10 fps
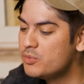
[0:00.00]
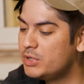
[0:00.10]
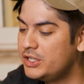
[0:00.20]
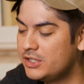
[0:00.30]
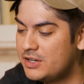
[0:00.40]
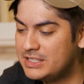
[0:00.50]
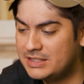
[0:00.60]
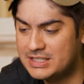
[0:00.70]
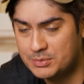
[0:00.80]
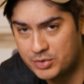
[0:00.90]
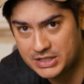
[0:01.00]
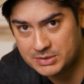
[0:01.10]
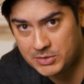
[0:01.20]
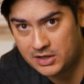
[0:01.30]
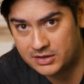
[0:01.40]
But you'll notice that this is pretty
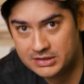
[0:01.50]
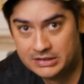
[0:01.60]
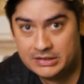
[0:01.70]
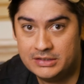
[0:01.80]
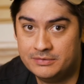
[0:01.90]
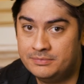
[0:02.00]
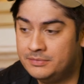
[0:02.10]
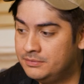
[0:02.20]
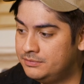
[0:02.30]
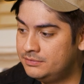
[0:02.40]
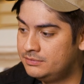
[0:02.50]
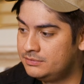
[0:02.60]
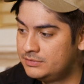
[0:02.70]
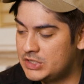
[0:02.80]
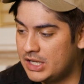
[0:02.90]
small.
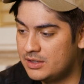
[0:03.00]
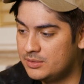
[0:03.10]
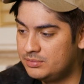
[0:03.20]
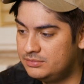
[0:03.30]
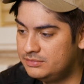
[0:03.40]
It's got